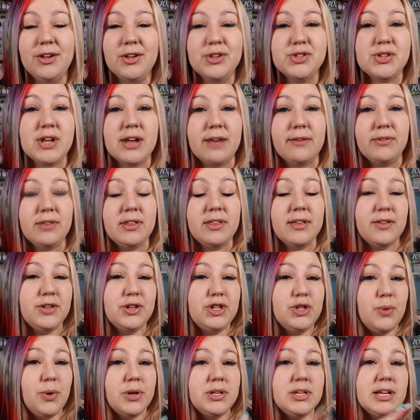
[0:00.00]
So everything
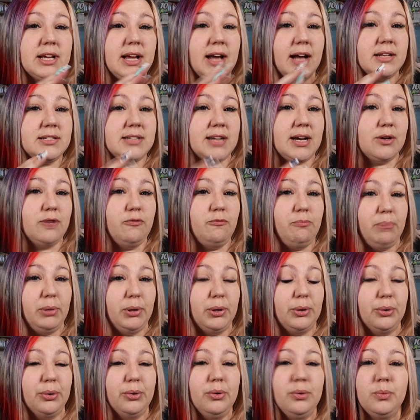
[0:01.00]
that you want to cut out of
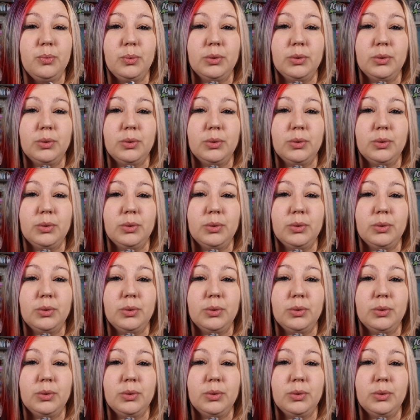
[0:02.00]
blue